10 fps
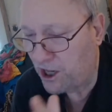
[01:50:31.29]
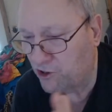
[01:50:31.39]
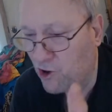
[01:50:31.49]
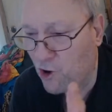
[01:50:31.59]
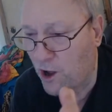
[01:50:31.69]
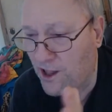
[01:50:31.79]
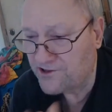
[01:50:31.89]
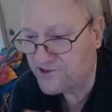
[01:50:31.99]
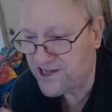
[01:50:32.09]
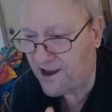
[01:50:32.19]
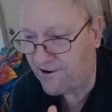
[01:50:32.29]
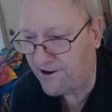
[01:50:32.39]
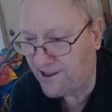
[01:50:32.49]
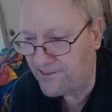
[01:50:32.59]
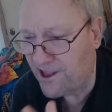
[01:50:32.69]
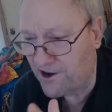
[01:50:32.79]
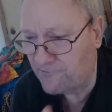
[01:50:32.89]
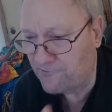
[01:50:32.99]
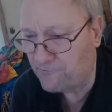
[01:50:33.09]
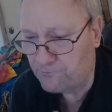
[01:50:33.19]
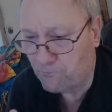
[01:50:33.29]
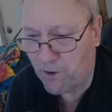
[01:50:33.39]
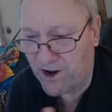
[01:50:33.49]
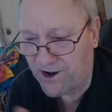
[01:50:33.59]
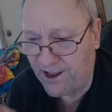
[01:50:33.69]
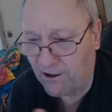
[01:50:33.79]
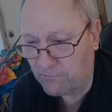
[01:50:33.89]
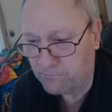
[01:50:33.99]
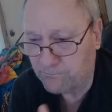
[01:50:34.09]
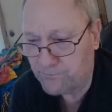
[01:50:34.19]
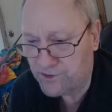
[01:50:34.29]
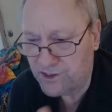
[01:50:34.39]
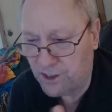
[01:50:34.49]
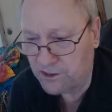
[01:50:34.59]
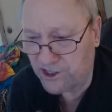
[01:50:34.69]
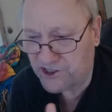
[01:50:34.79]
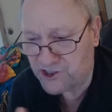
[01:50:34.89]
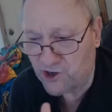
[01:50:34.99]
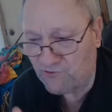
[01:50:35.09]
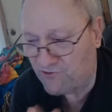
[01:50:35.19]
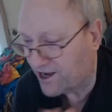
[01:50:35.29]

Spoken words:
on Saturday, and then Monday I'll let you know